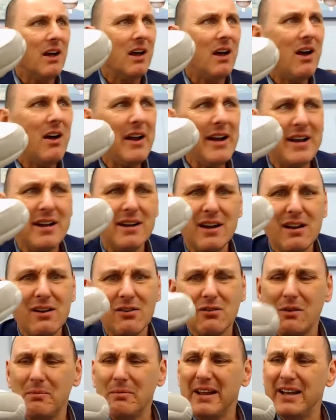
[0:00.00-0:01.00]
I don't
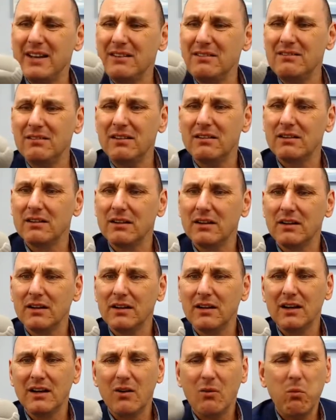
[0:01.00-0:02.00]
know. I mean,
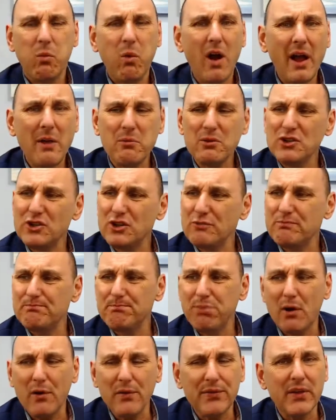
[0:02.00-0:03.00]
why would you
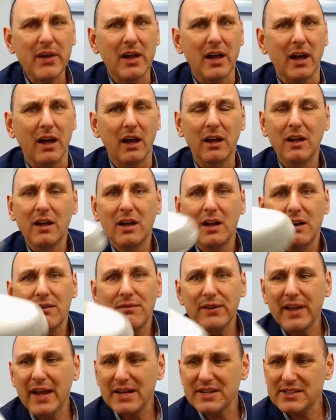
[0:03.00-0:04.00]
bother
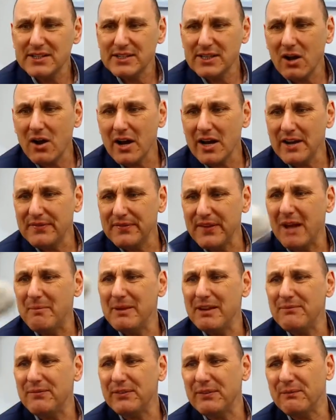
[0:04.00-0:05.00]
for that tiny thing? I
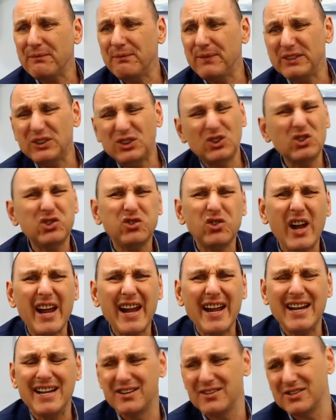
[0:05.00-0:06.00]
mean, for
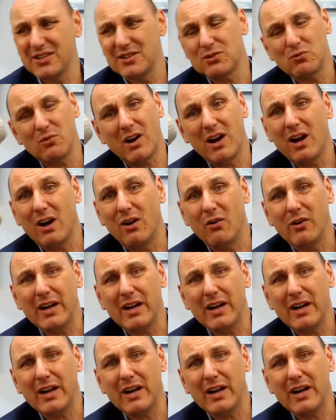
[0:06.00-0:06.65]
trainers as well.